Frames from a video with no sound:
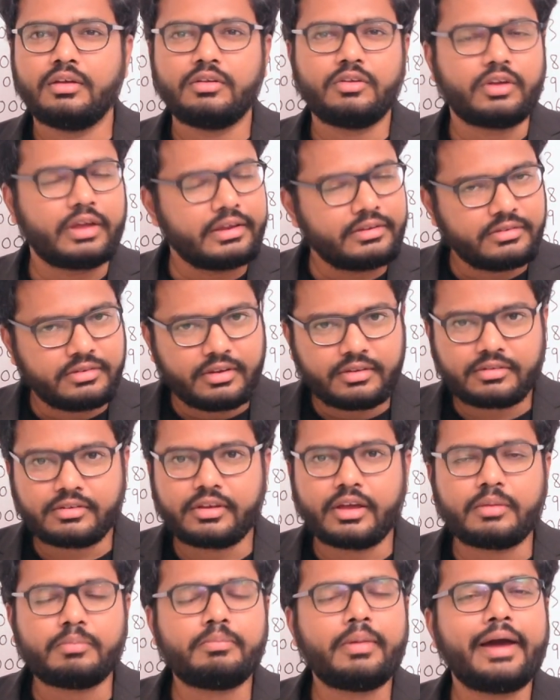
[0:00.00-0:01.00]
you can
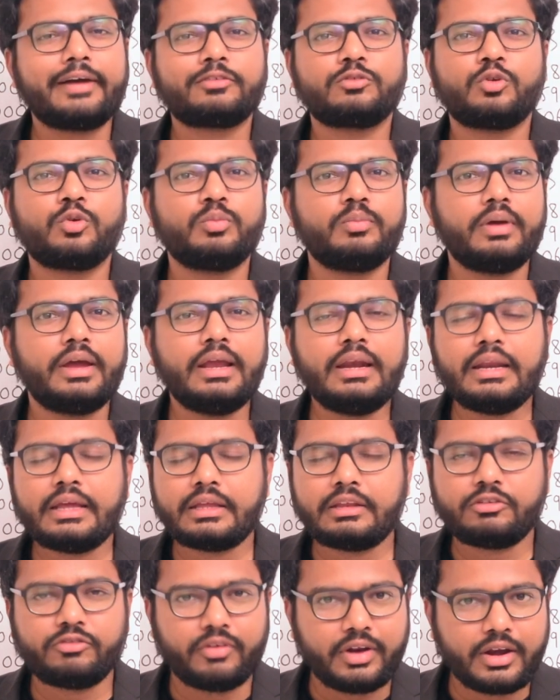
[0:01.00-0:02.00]
just get back through
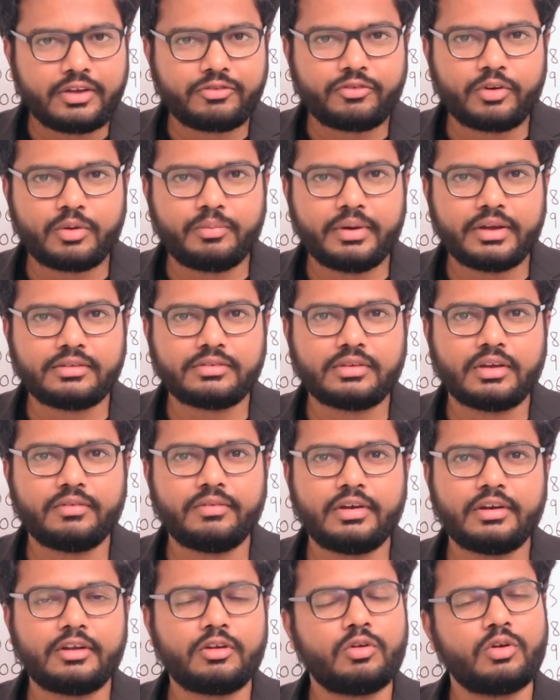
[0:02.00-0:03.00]
mail 24/7,